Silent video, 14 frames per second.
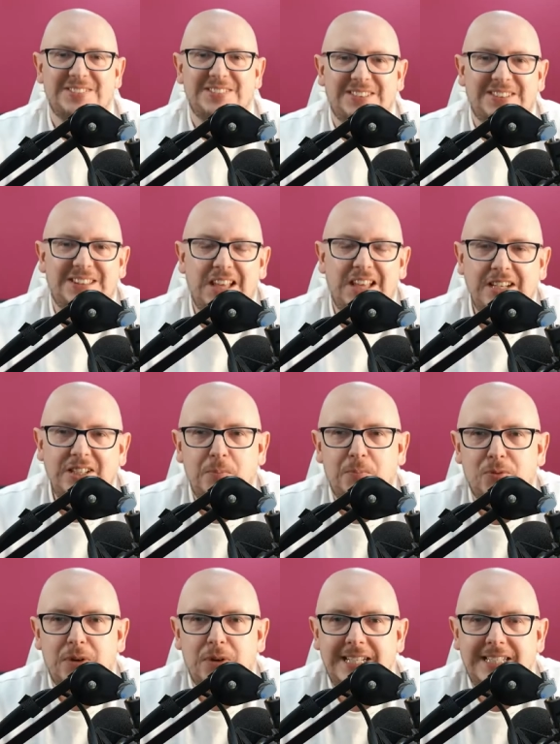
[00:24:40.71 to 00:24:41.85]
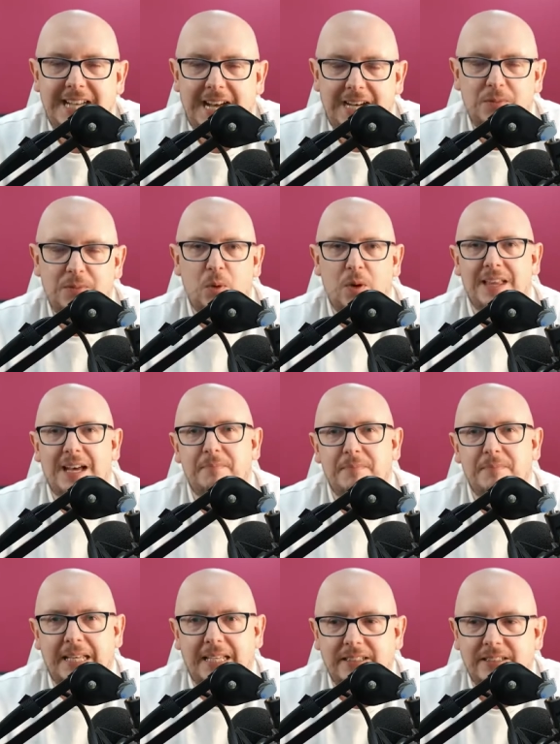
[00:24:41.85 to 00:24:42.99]
Can you break down what that
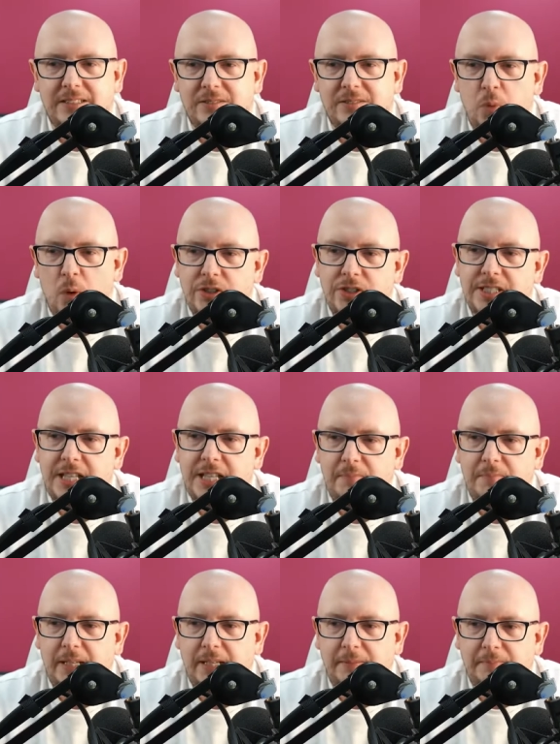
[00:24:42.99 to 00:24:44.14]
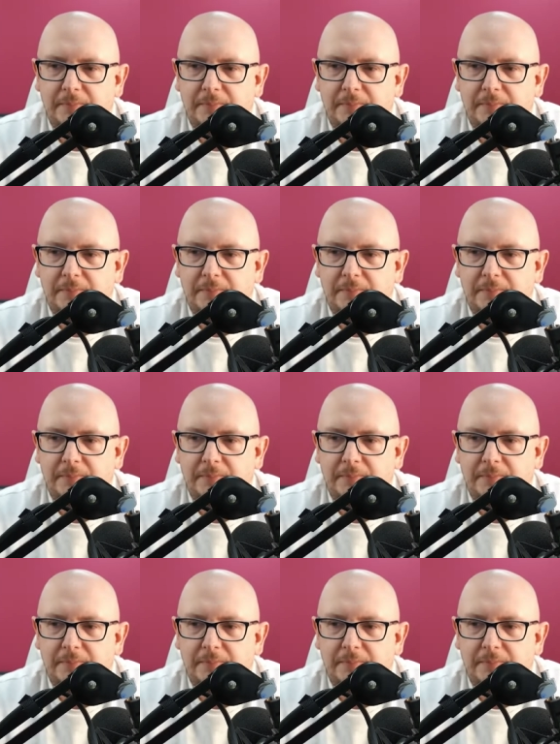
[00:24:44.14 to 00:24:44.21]
means? What does yeah. that mean?